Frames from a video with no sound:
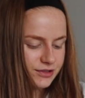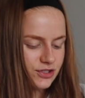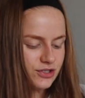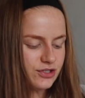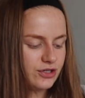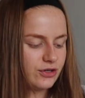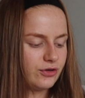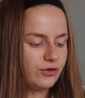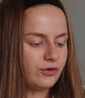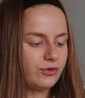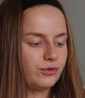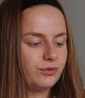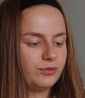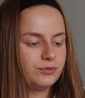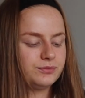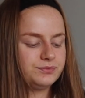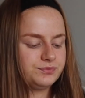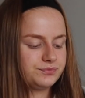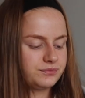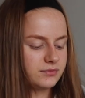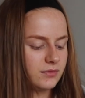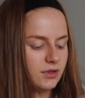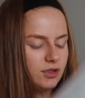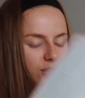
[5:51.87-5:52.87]
So
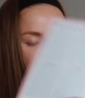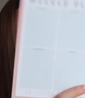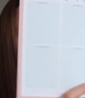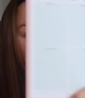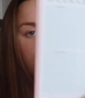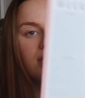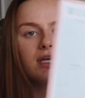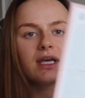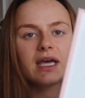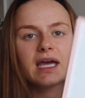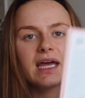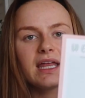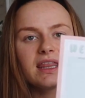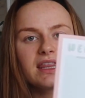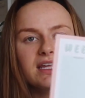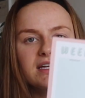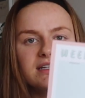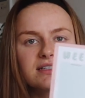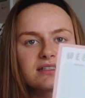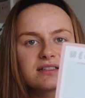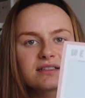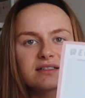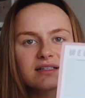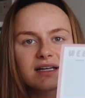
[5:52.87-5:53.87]
you can get
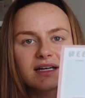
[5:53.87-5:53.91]
this